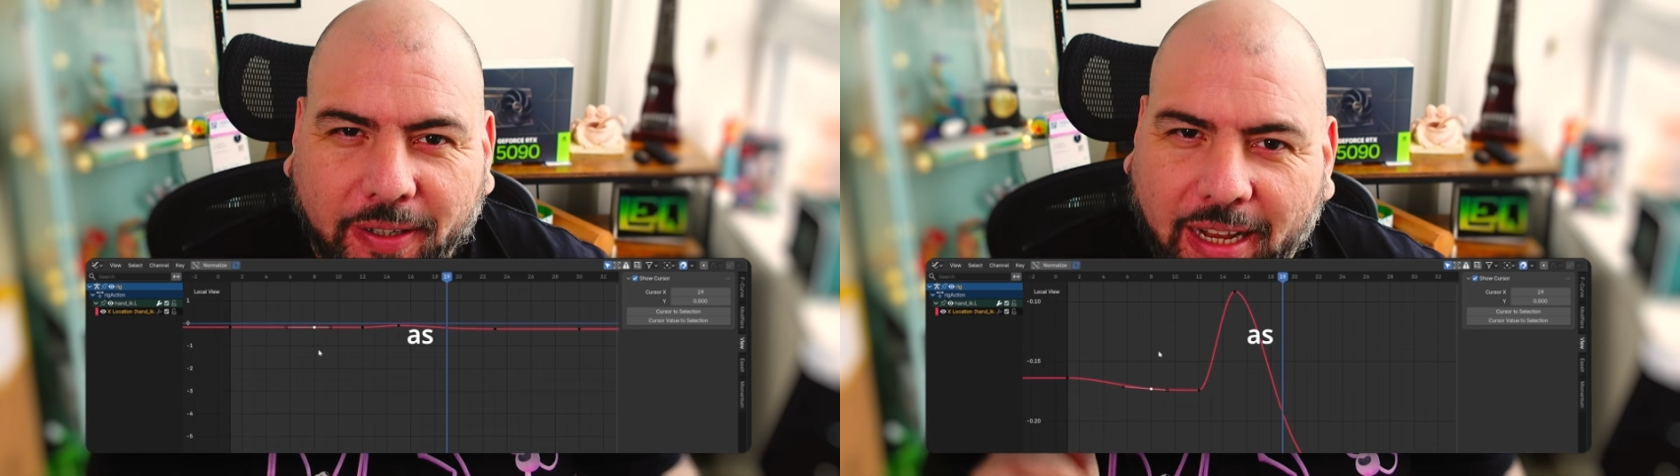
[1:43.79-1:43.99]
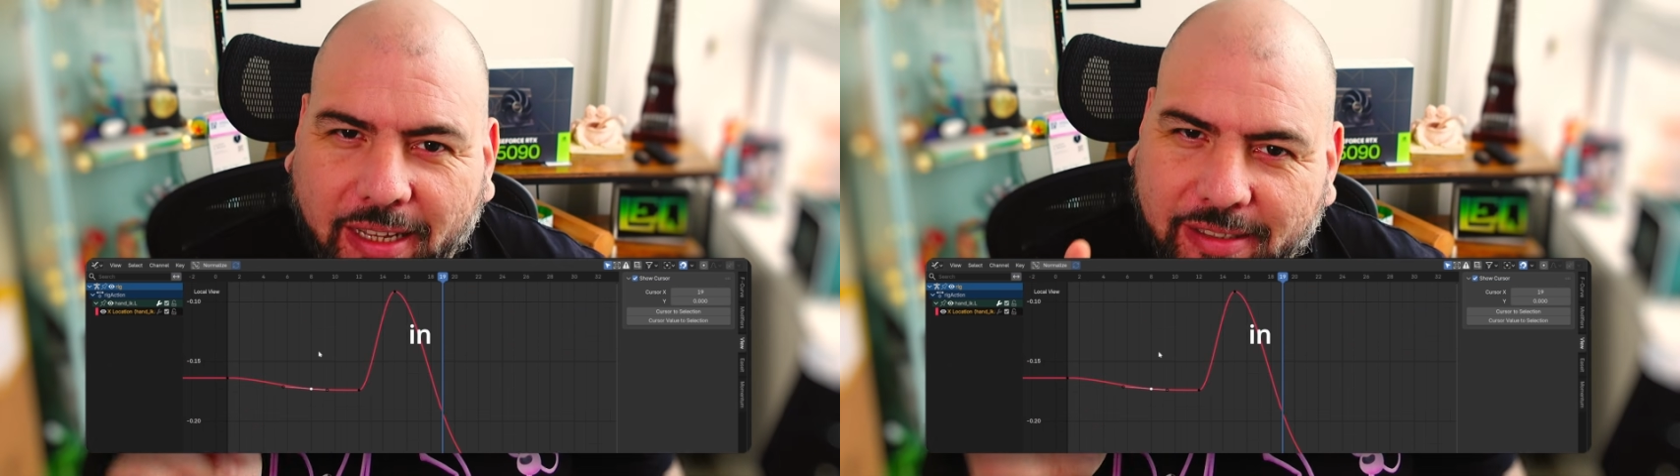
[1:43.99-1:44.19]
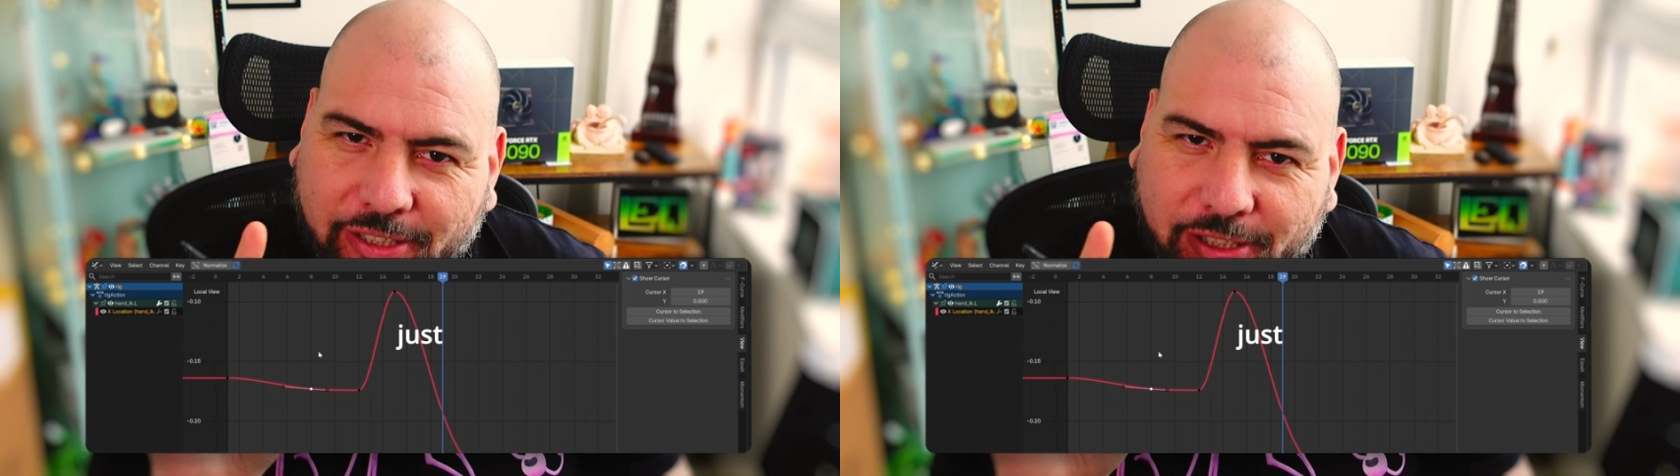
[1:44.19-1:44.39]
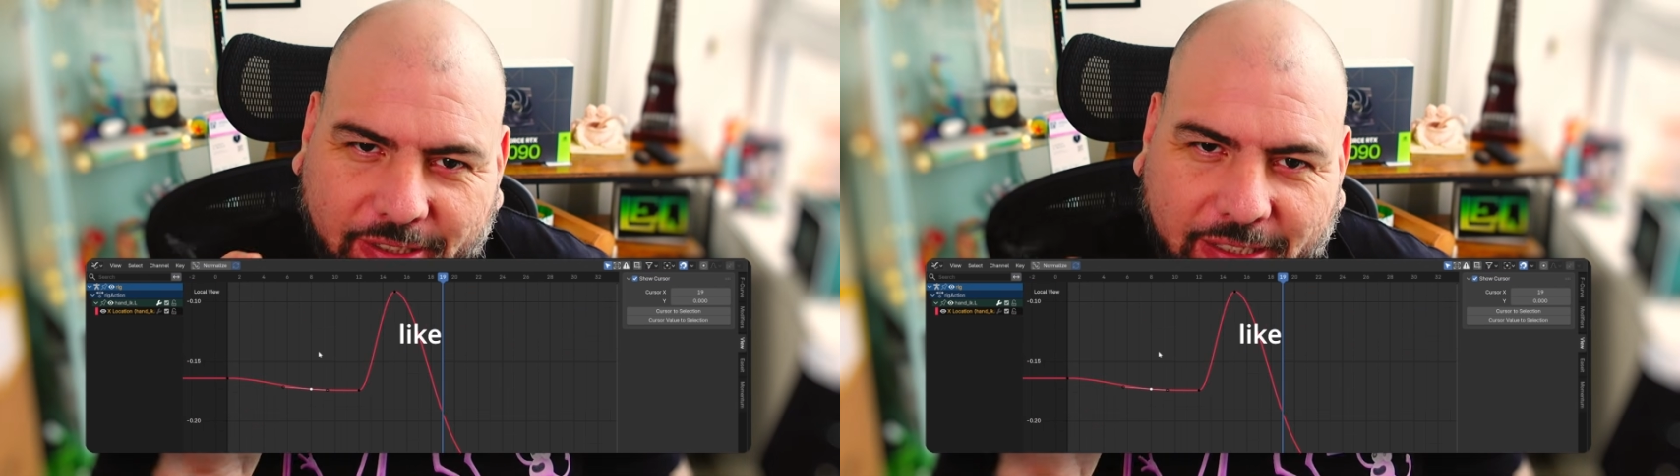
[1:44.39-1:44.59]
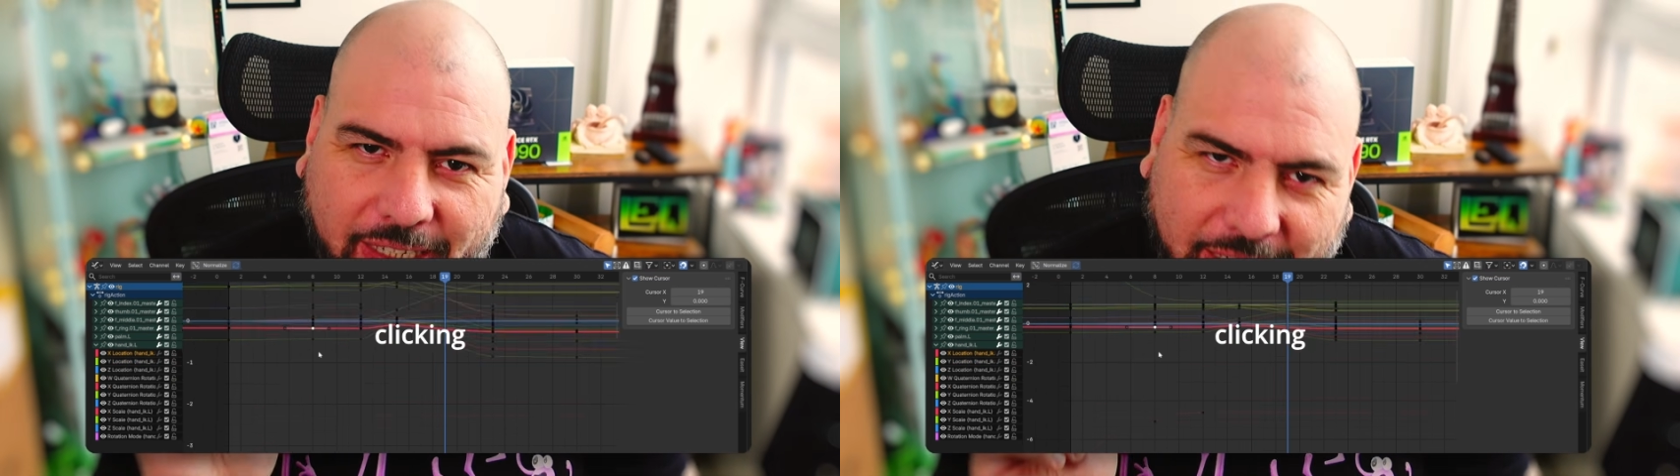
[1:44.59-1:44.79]
as in just
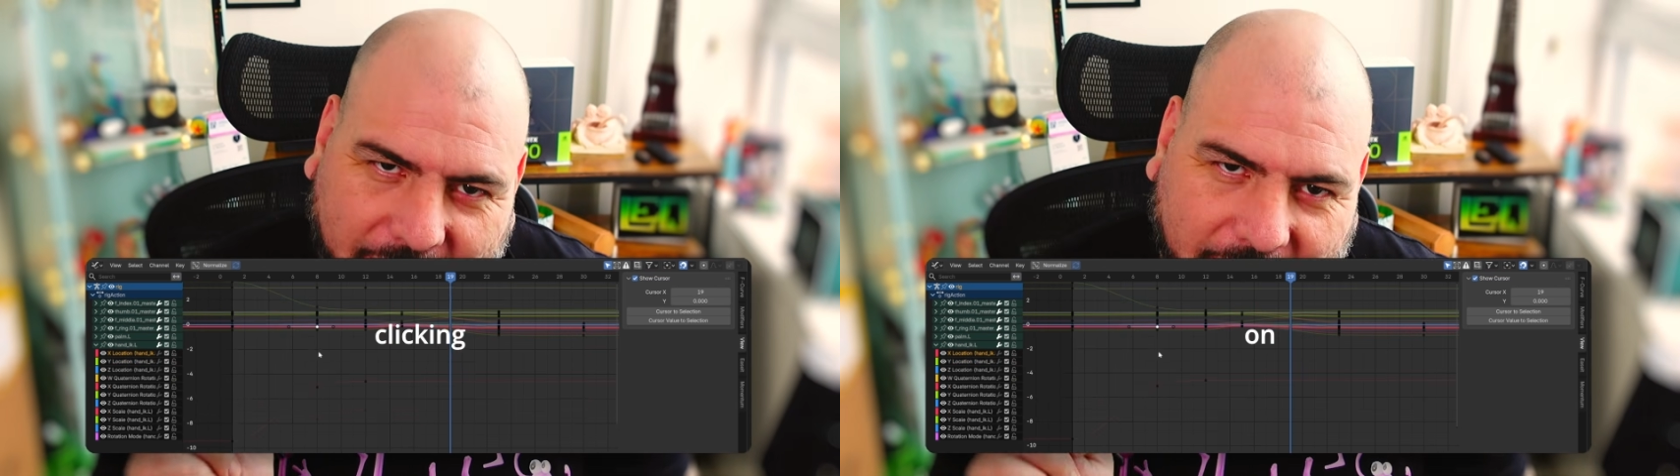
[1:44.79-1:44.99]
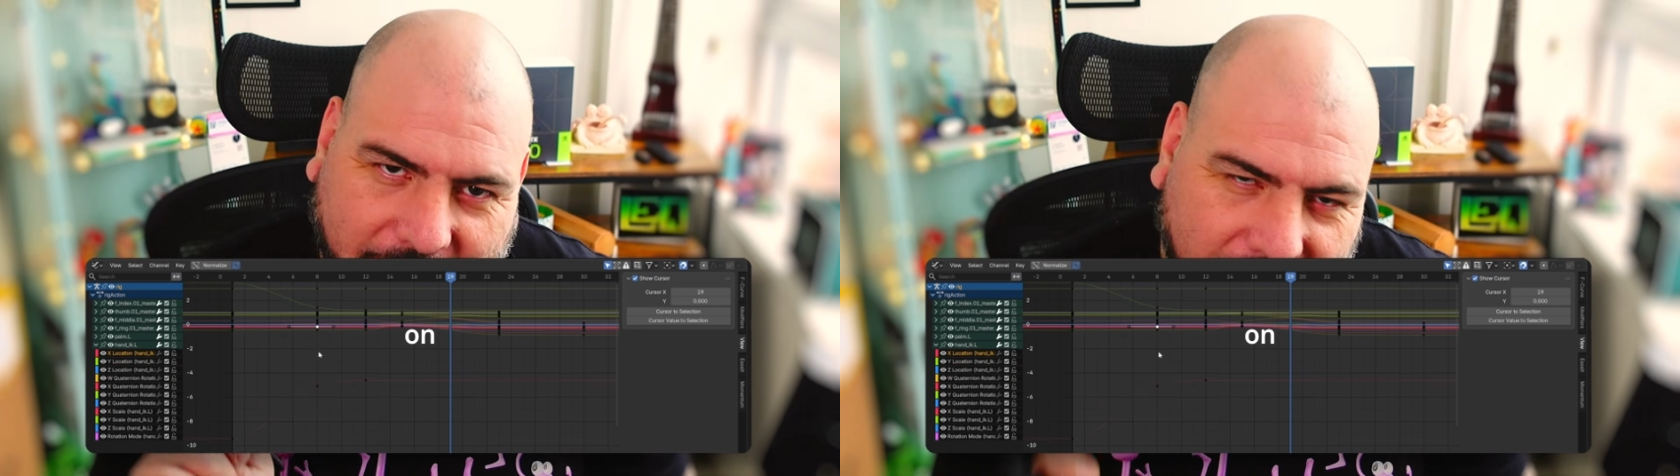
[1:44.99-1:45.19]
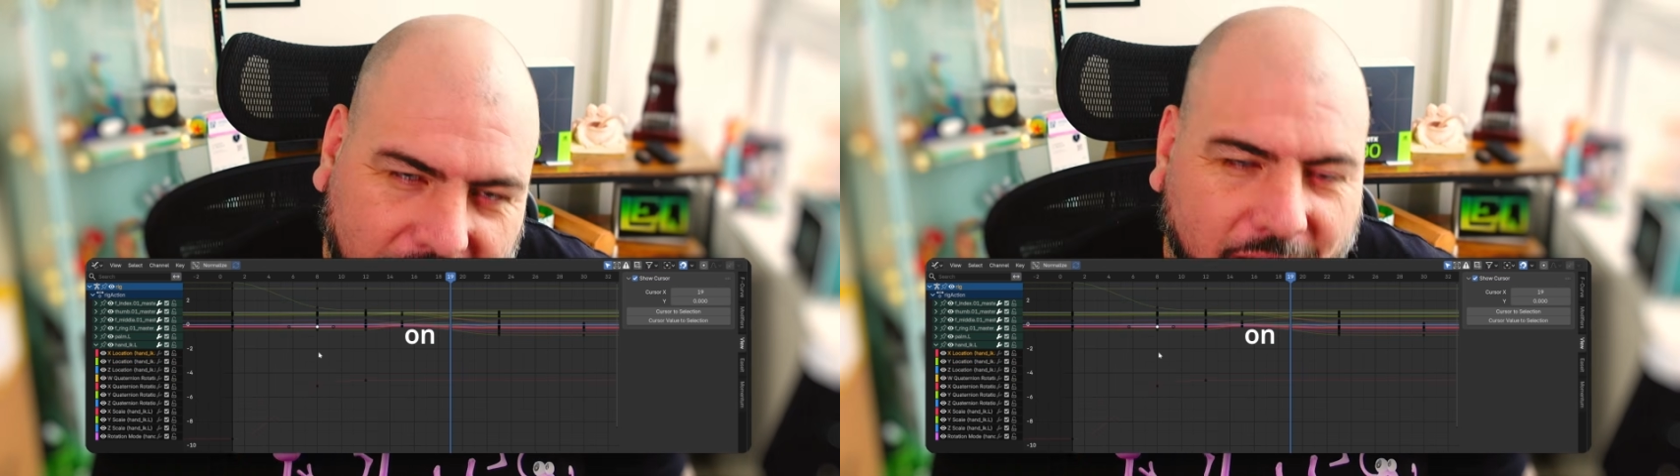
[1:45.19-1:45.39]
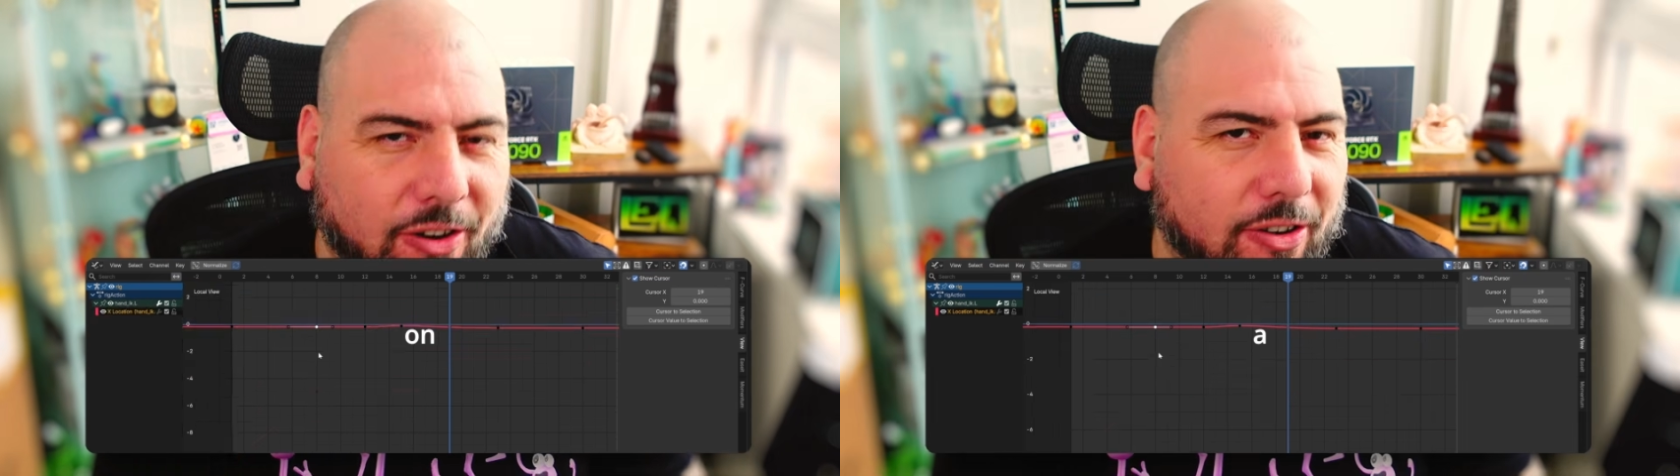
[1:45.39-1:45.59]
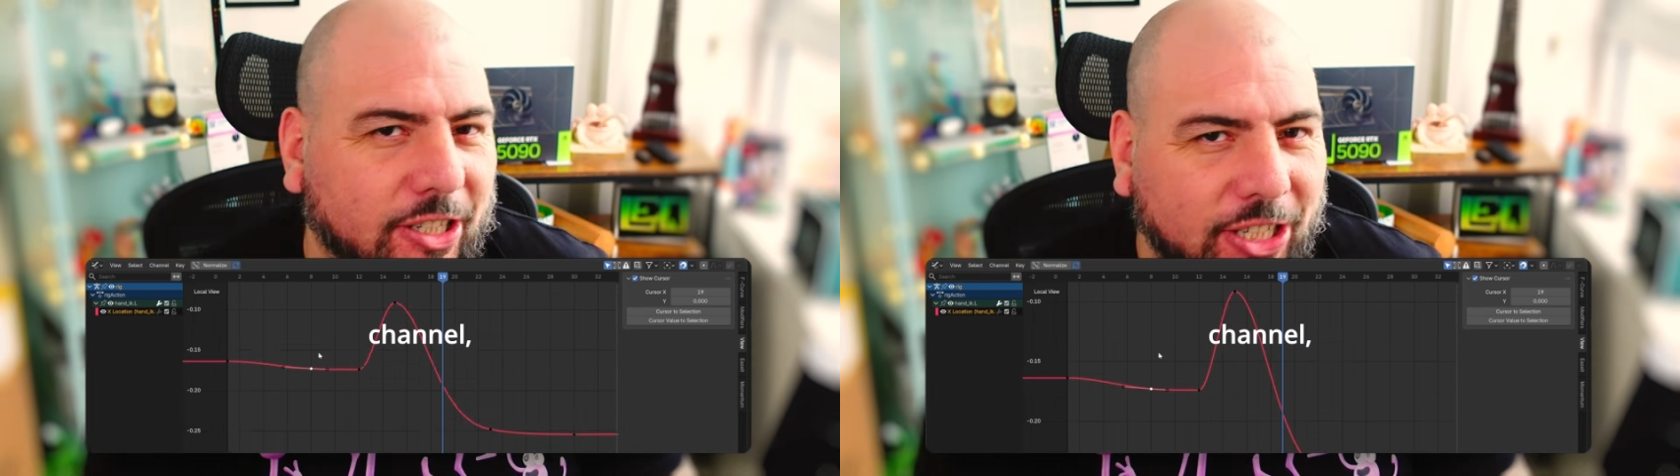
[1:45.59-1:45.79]
like clicking on
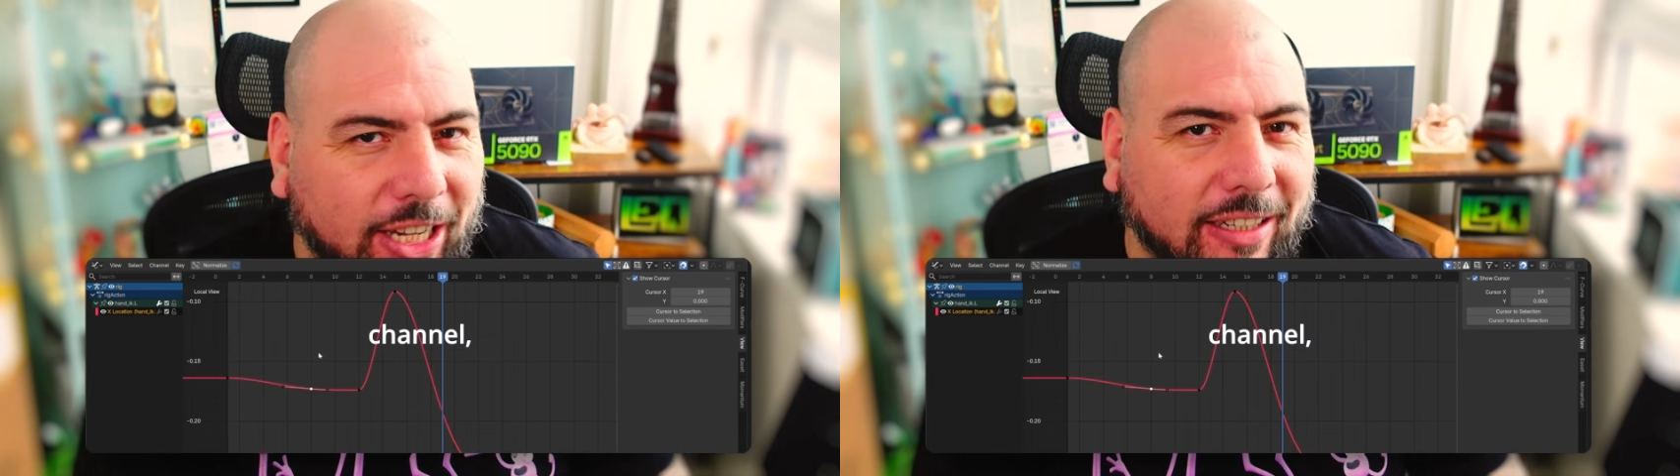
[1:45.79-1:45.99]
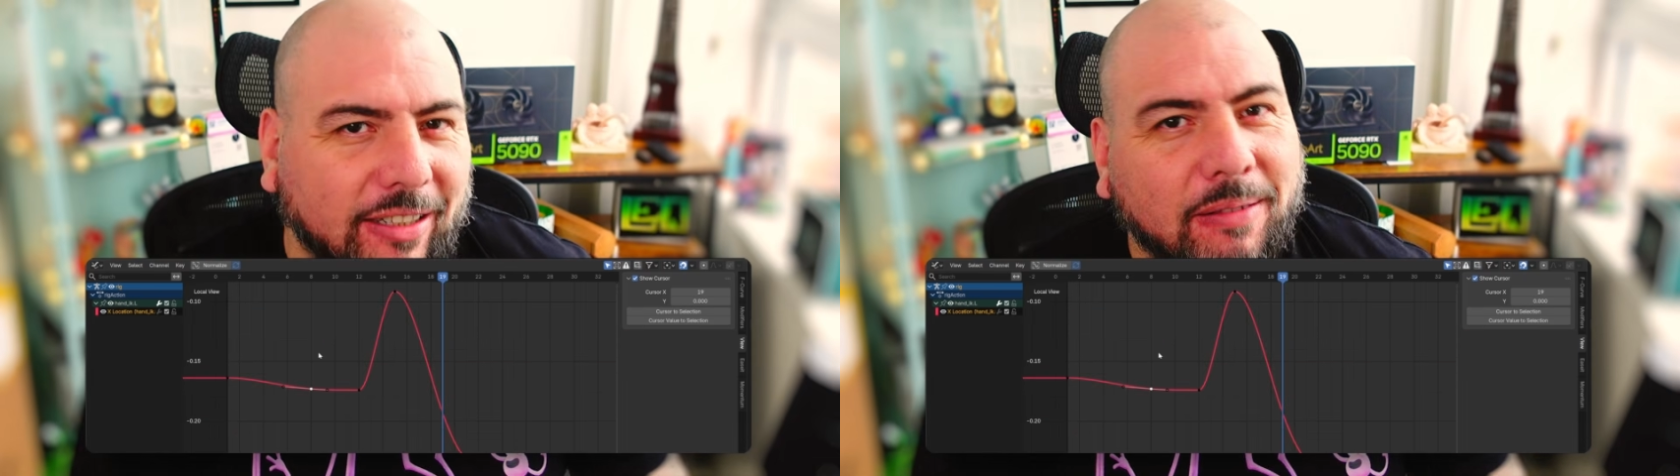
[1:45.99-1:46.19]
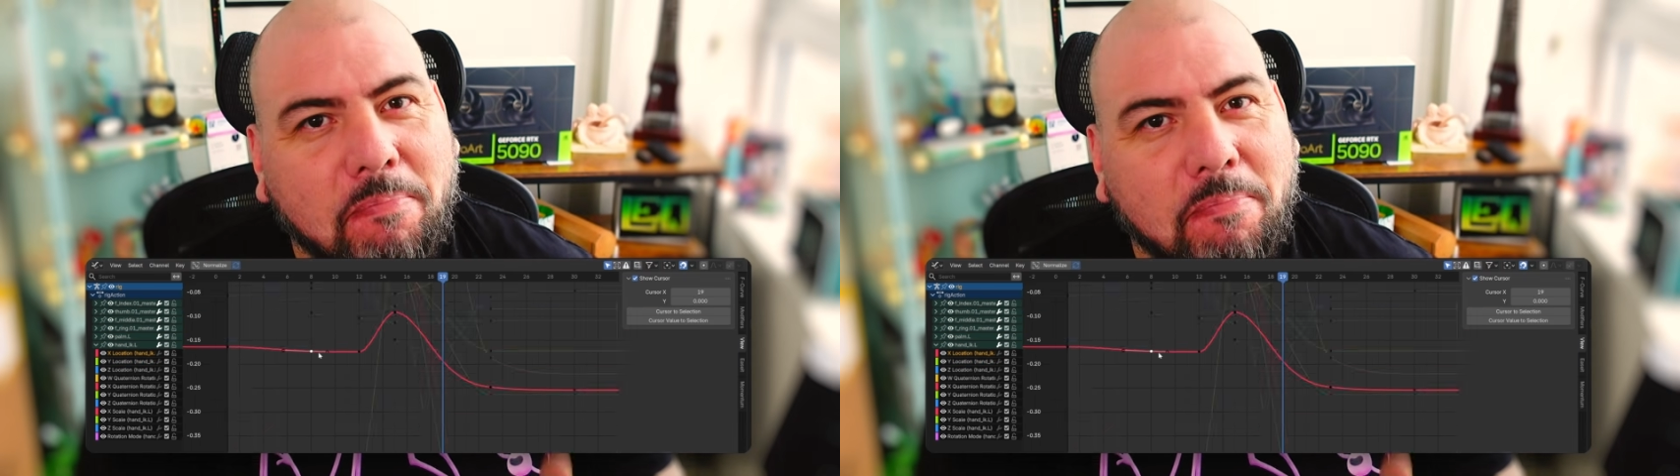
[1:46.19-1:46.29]
a channel,